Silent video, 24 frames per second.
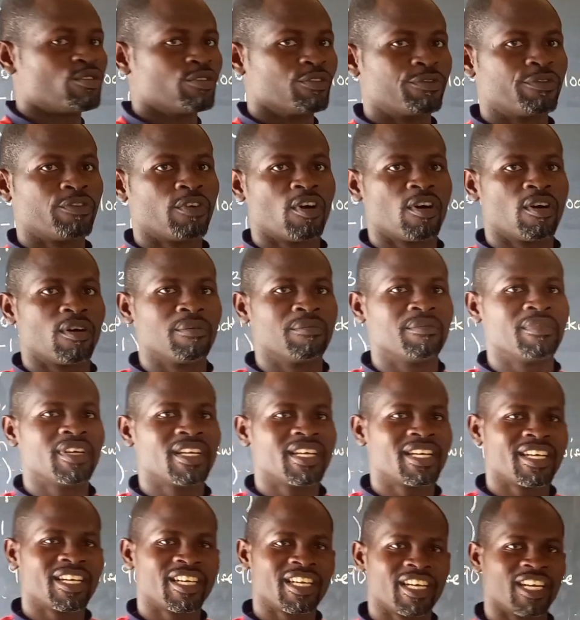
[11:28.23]
to
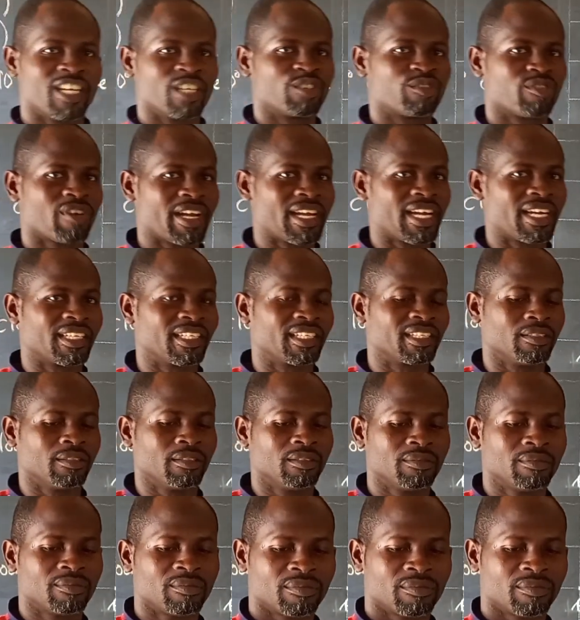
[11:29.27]
form a triangle.